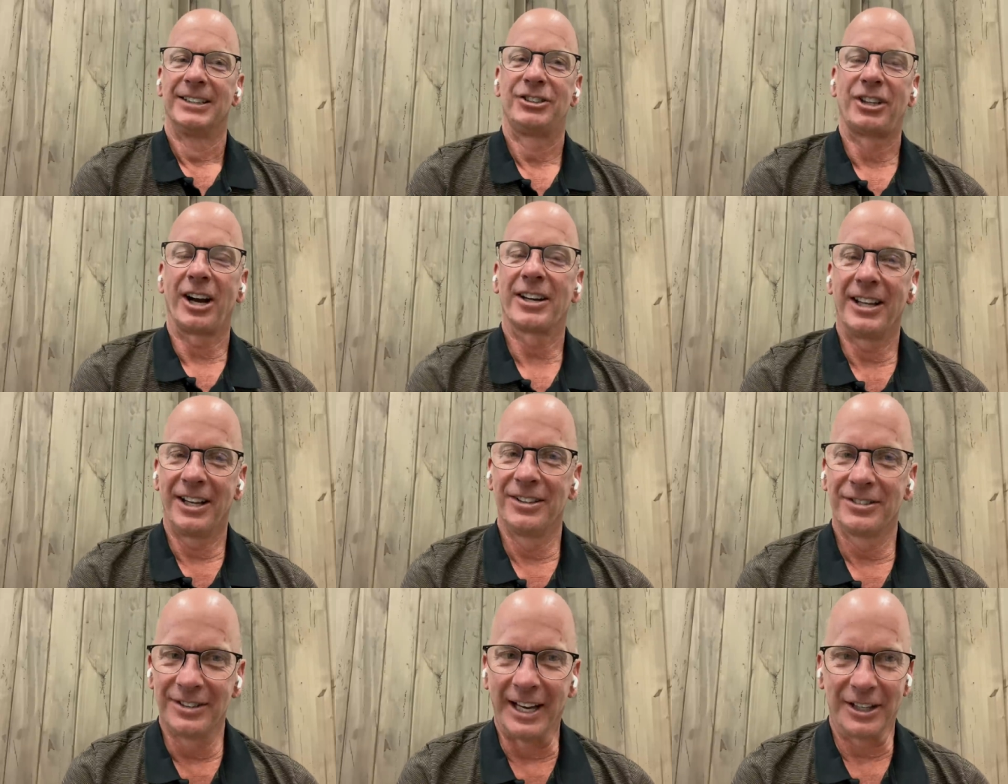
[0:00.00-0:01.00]
Chalk
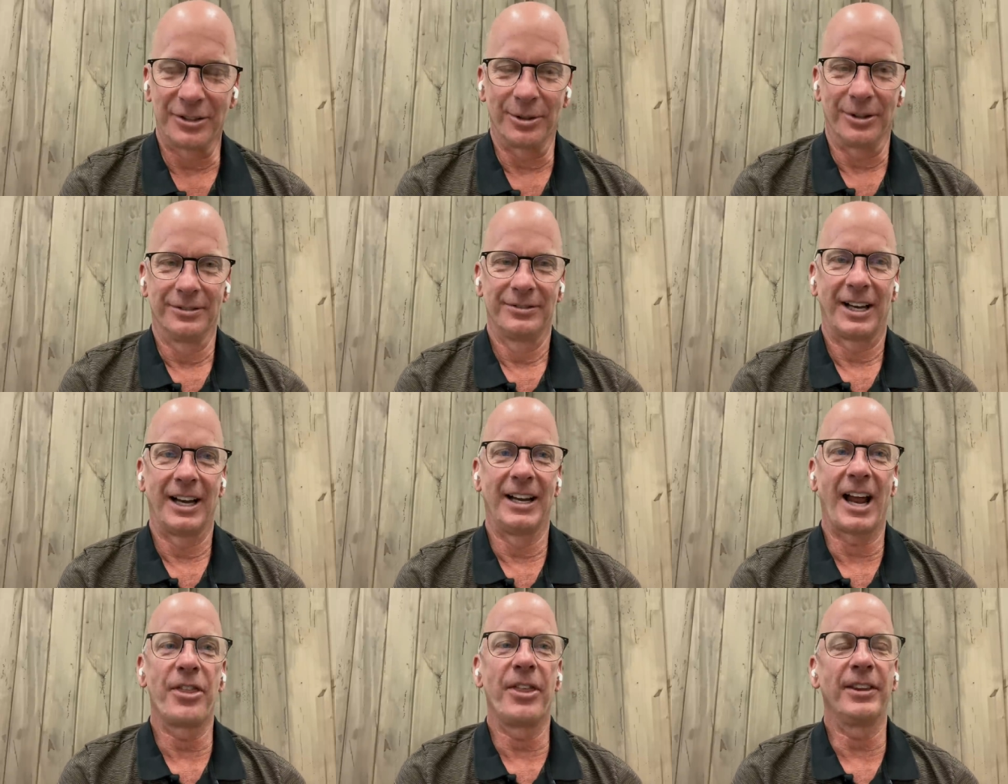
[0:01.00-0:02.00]
is natural.
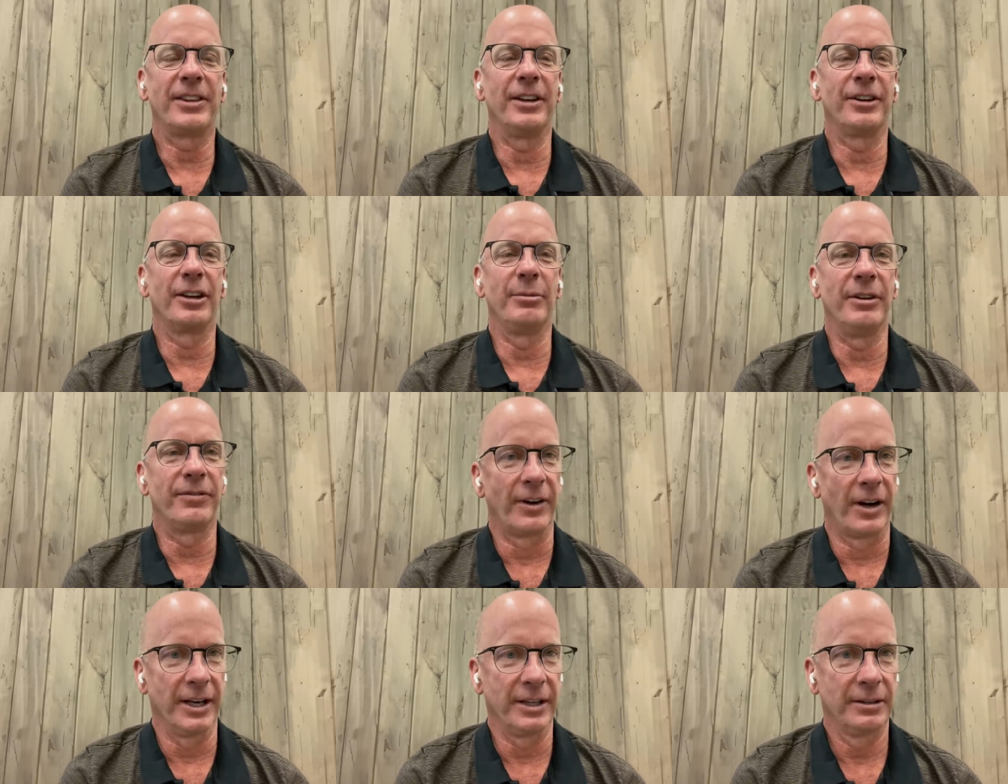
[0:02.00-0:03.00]
I, I think that you're going to be
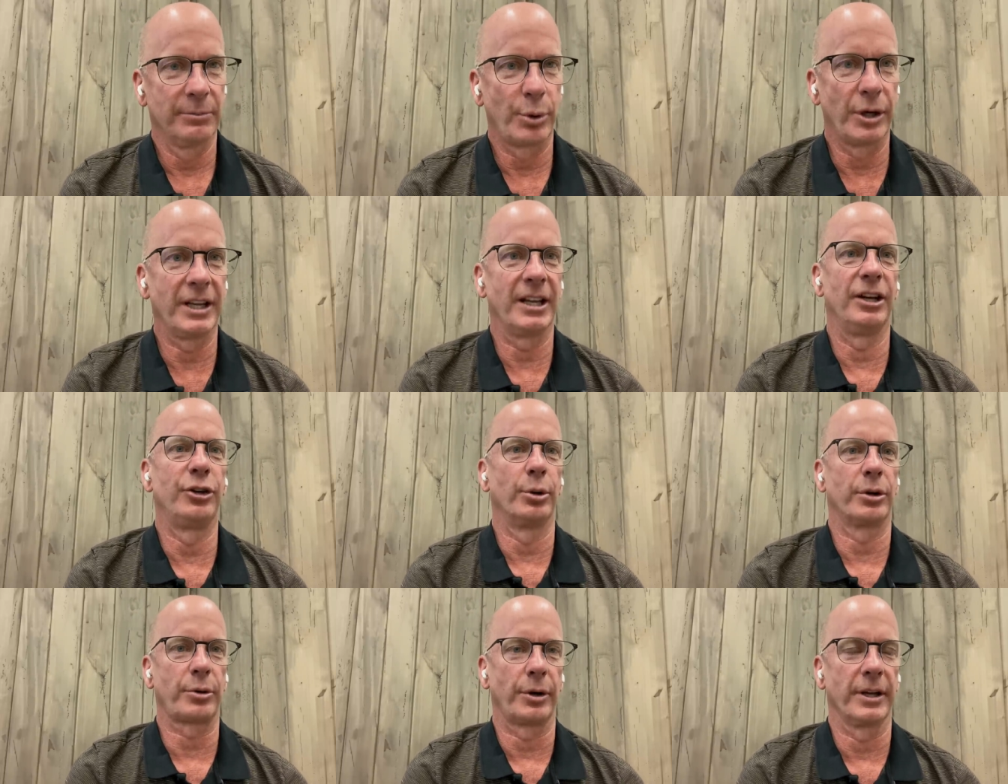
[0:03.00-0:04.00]
fine putting it
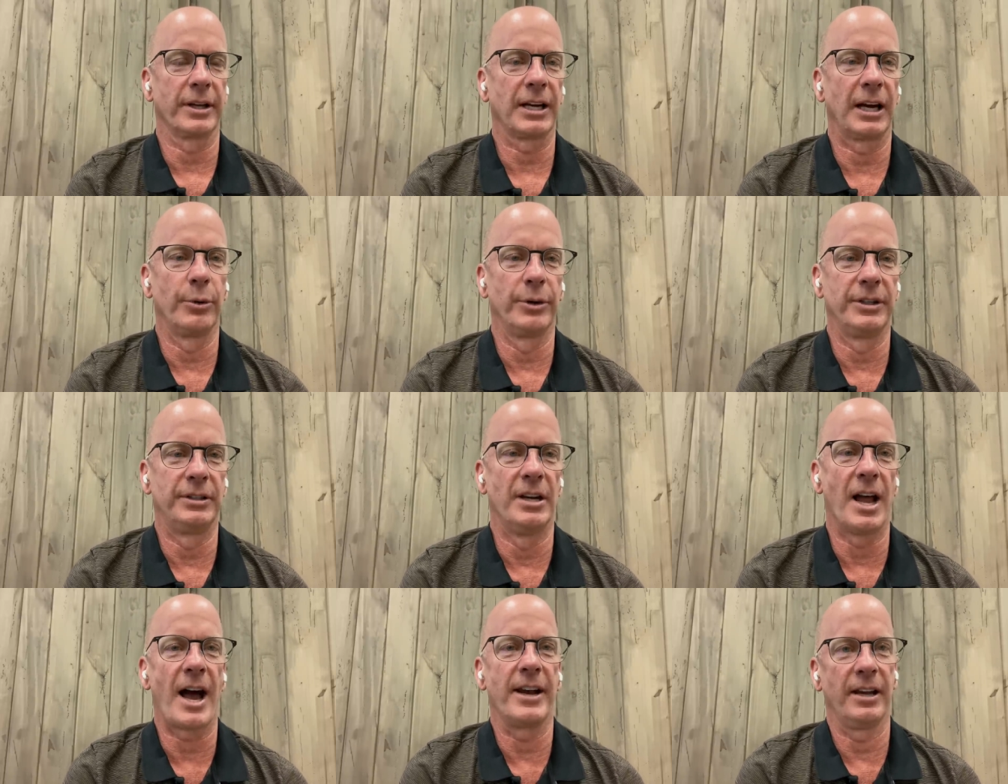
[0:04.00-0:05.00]
into acrylic. I would
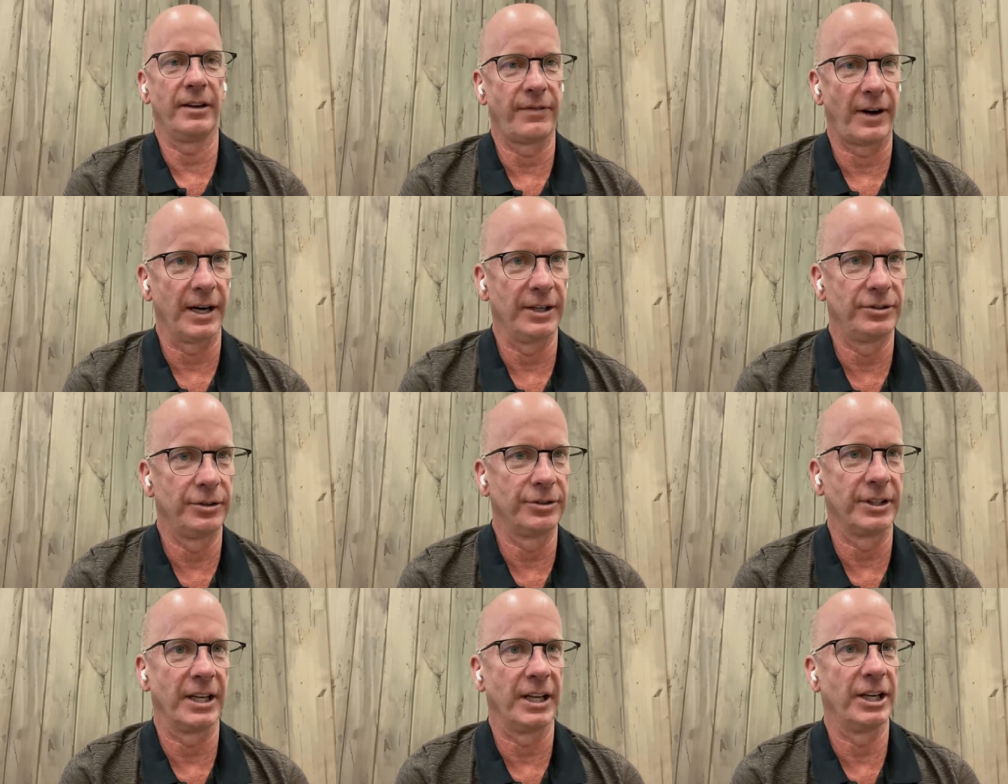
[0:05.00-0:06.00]
not advise
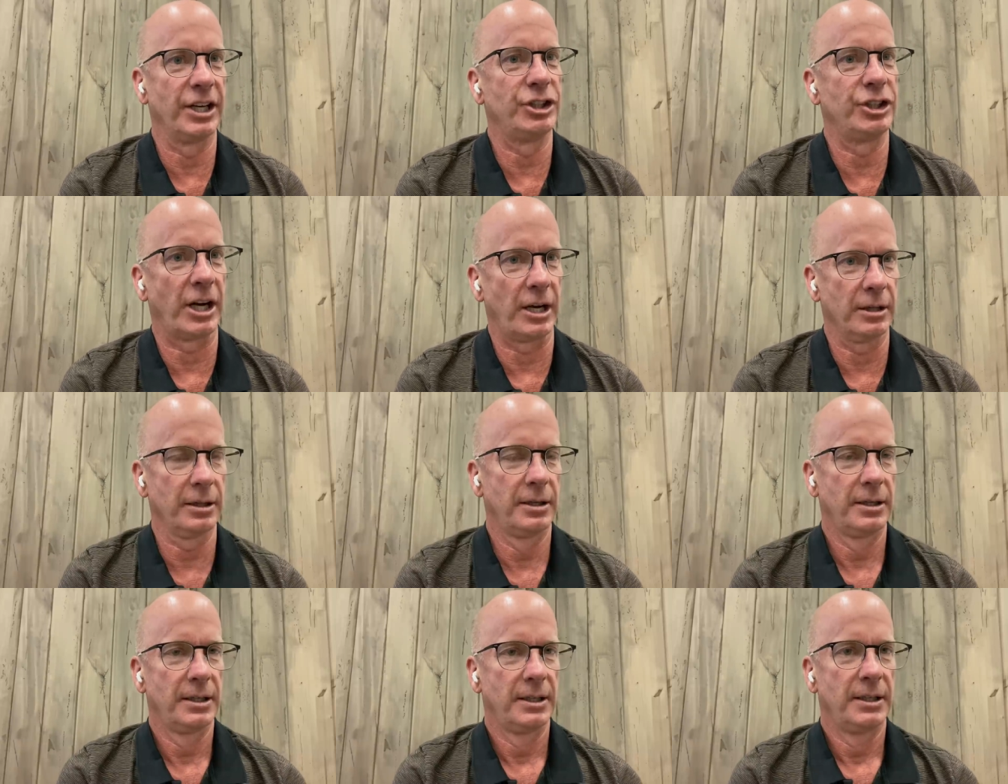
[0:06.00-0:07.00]
using it in a gel,
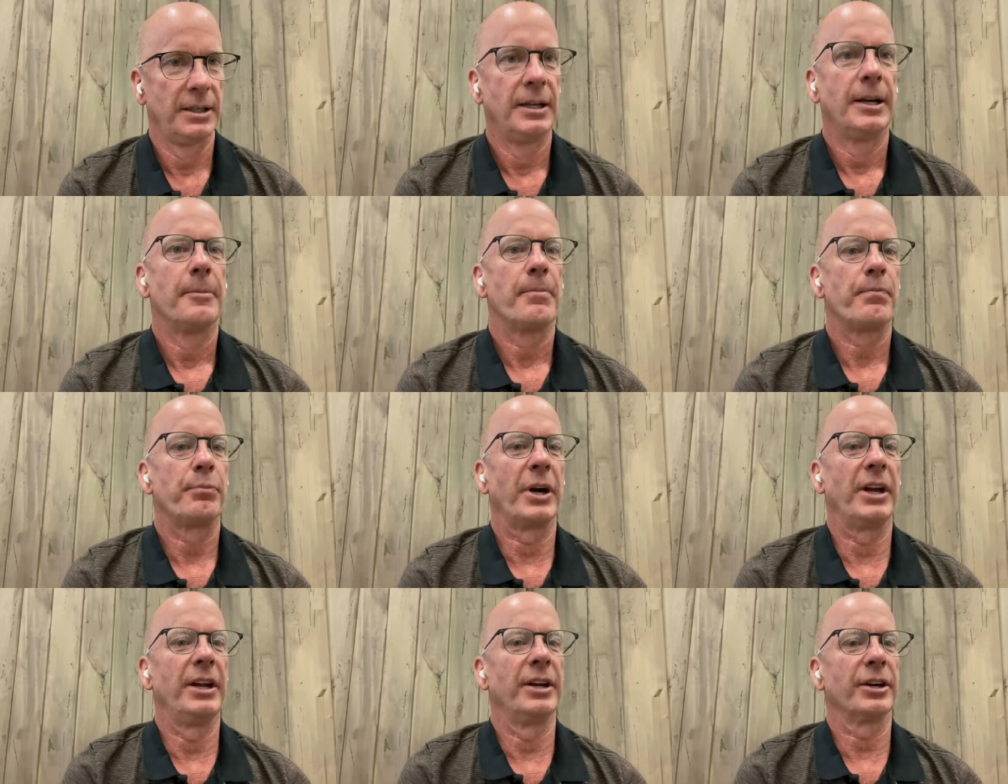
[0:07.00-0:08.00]

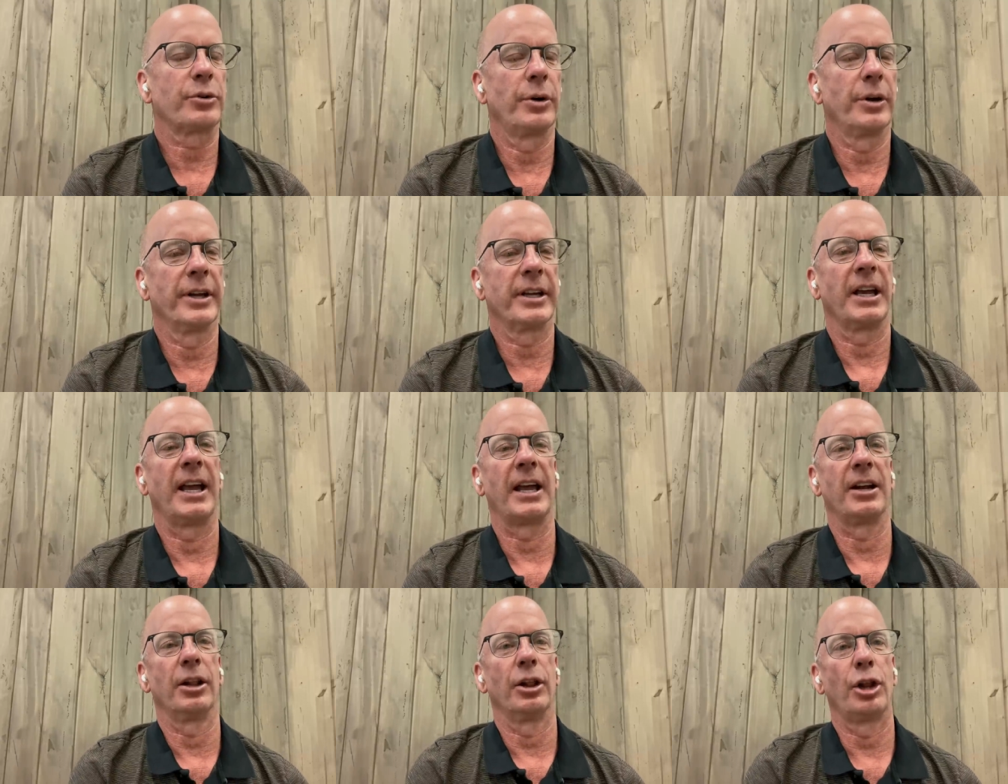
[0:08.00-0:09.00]
but in acrylic at
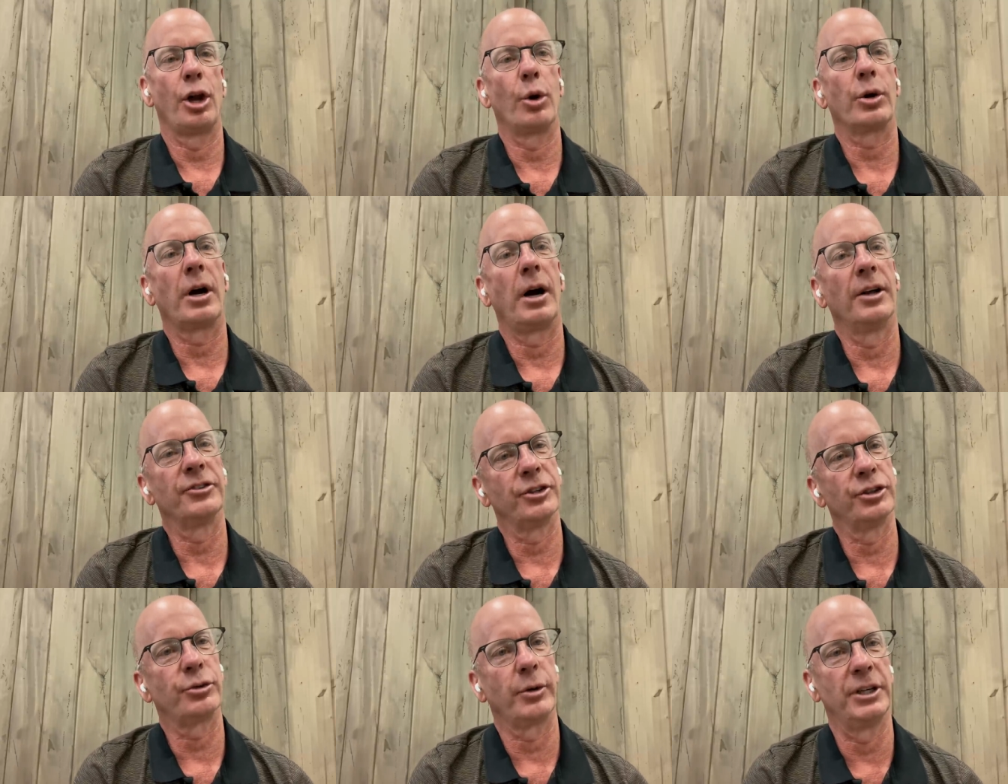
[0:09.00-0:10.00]
a low
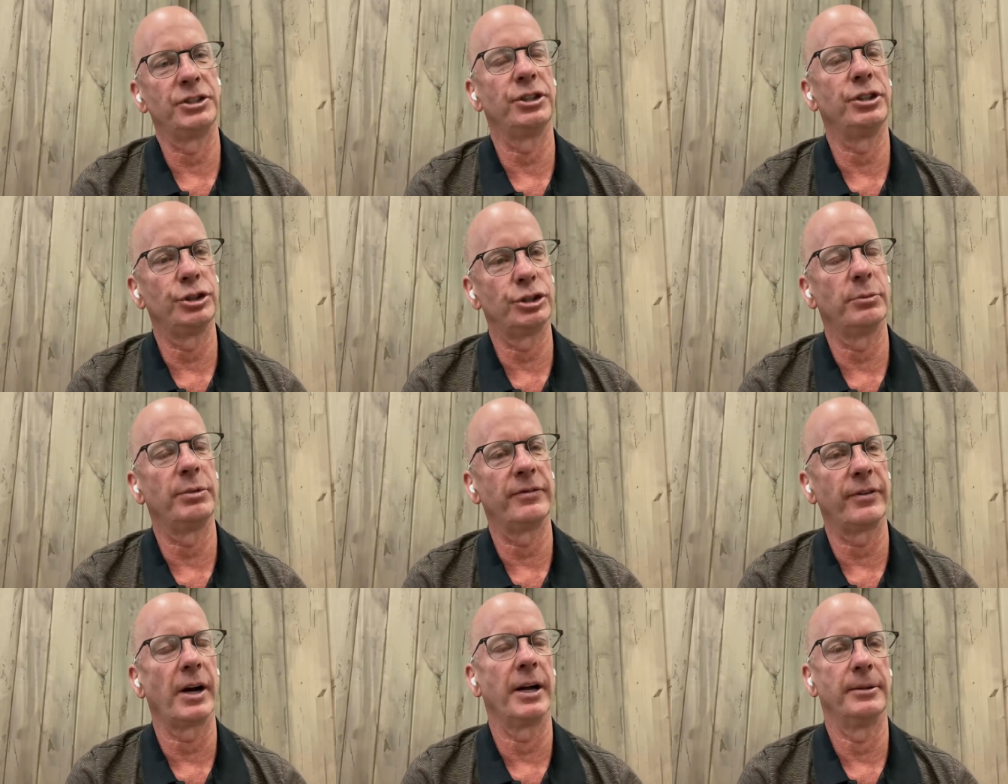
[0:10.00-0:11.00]
concentration, you should be
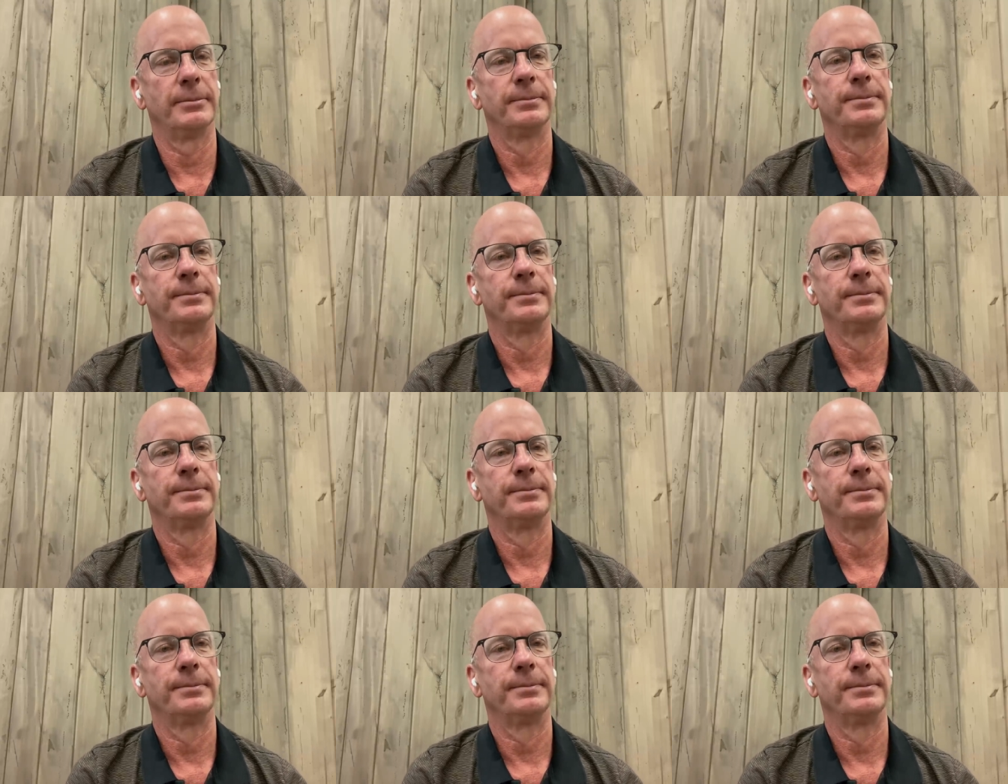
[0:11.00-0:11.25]
fine.